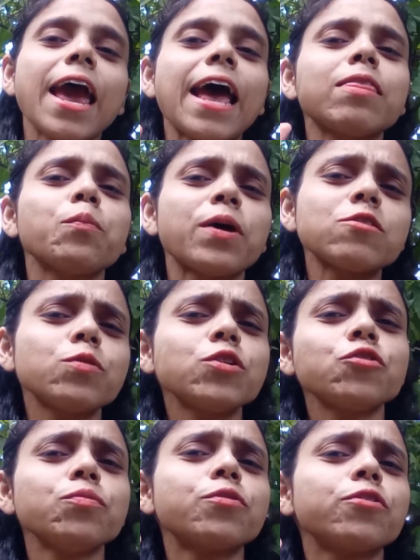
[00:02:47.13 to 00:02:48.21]
And the best way
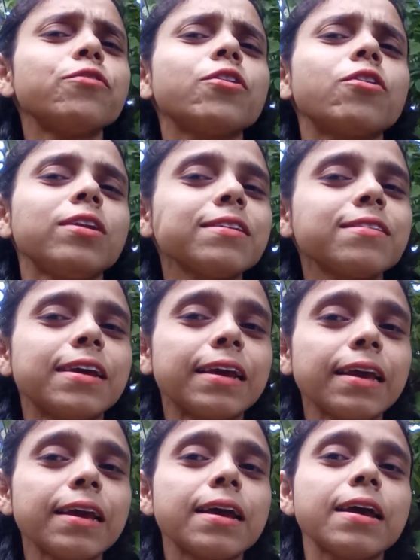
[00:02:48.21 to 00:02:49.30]
to improve your
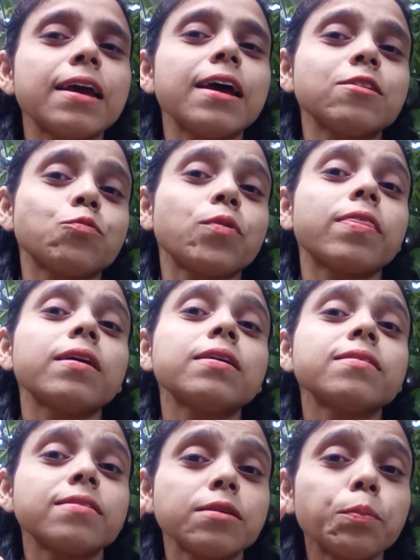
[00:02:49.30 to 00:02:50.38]
listening is with
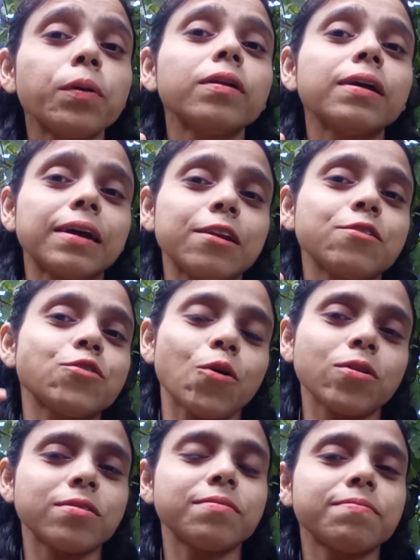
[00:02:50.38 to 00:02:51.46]
simple English
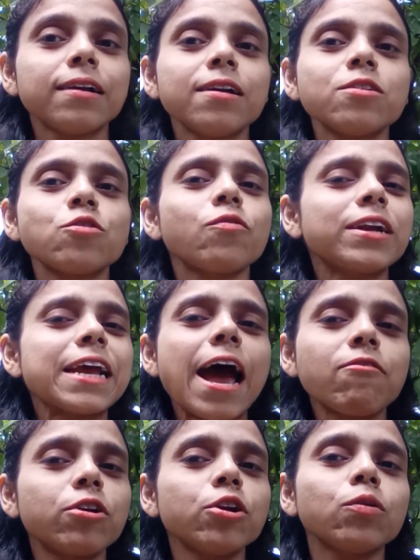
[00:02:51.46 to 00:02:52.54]
songs. So
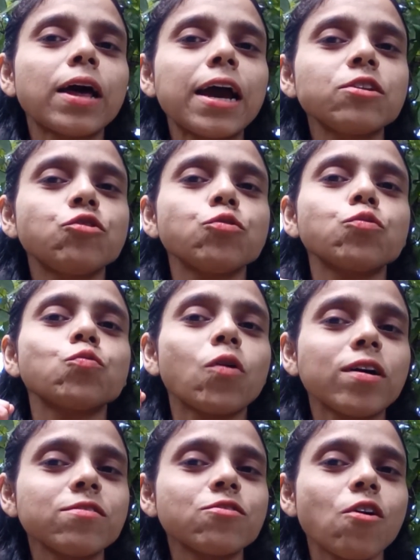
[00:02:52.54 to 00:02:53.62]
whatever you like, choose
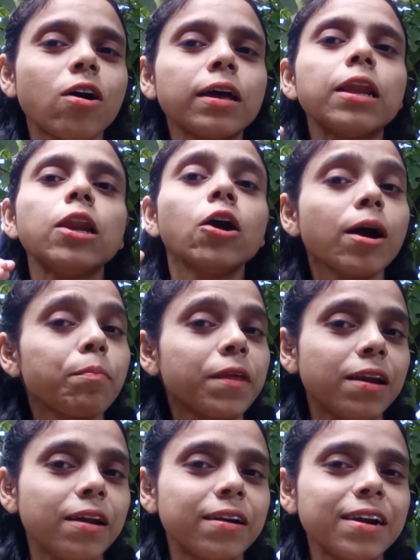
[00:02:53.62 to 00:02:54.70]
one song, look up the
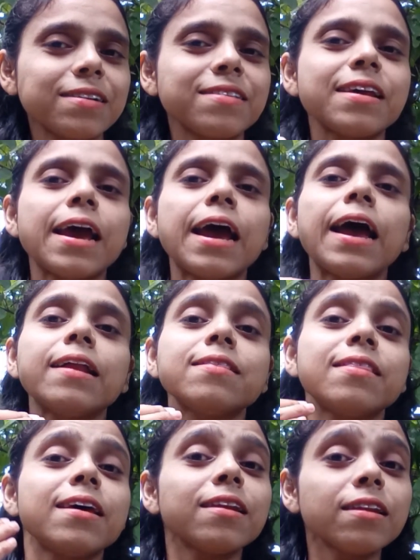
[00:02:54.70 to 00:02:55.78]
lyrics,
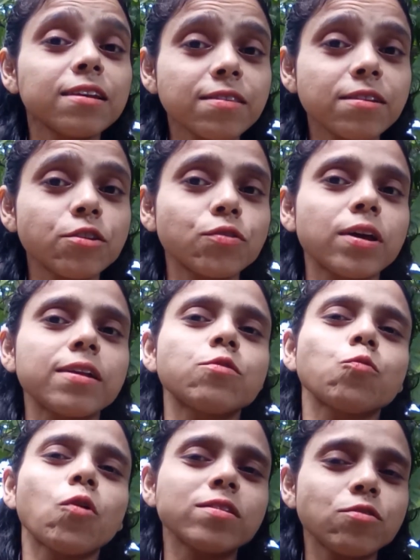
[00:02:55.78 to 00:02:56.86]
and then listen to that
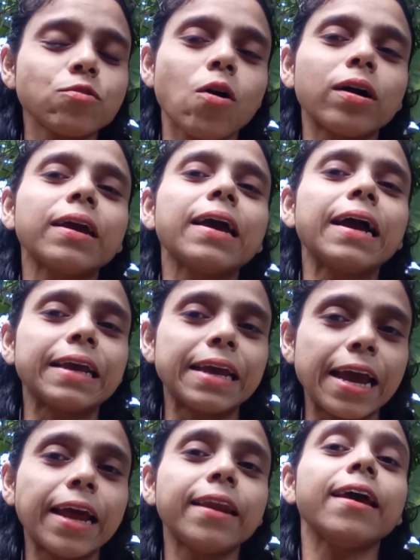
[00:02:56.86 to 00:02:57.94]
one song
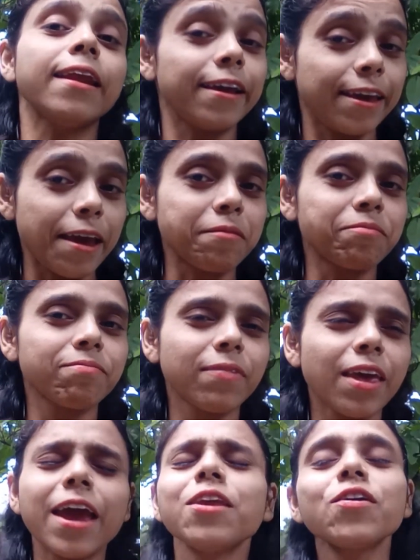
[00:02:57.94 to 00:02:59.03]
again and again.
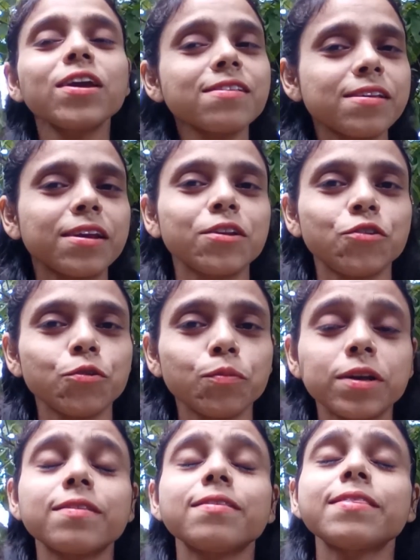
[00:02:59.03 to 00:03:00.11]
And you can sing it too,
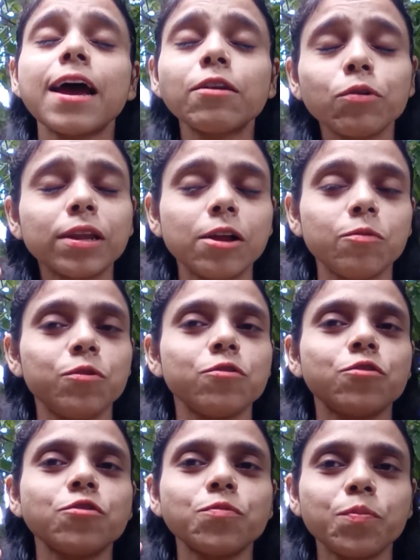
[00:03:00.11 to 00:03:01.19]
because that will help you
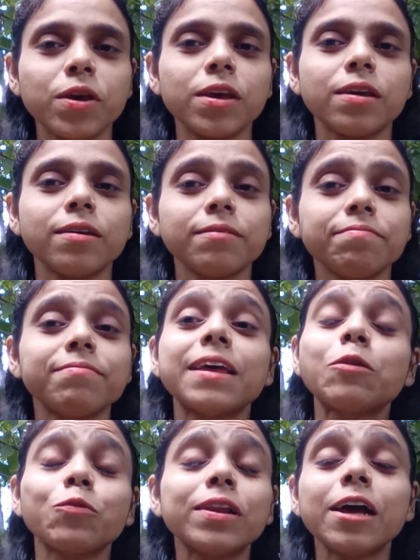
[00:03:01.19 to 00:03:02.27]
to speak.
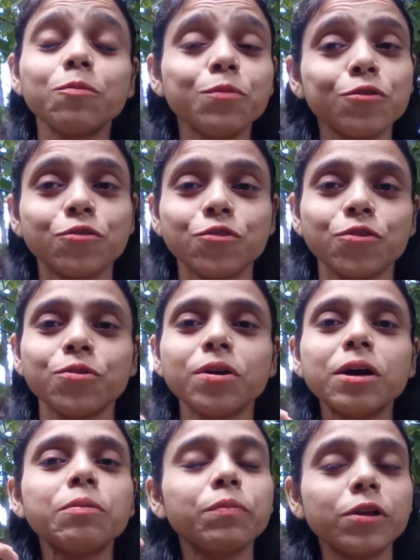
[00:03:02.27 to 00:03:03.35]
That will help you to
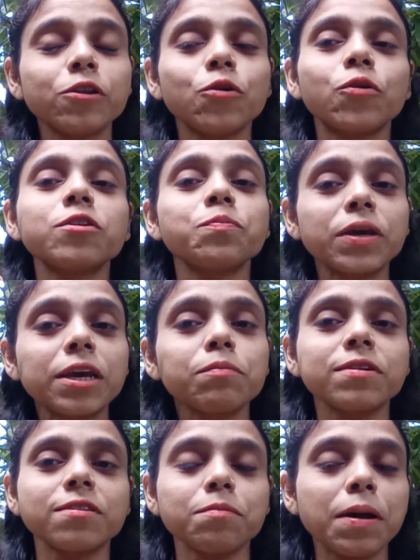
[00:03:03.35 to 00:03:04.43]
build your speaking
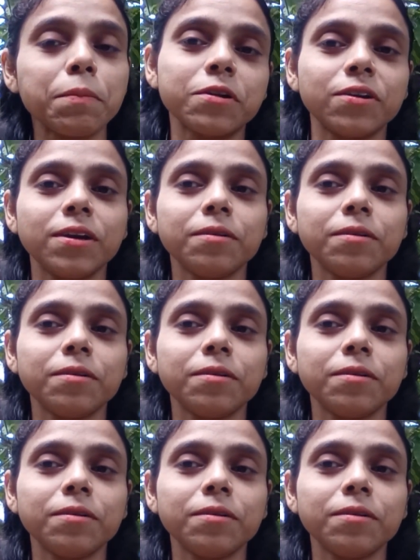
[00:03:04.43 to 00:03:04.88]
muscle memory.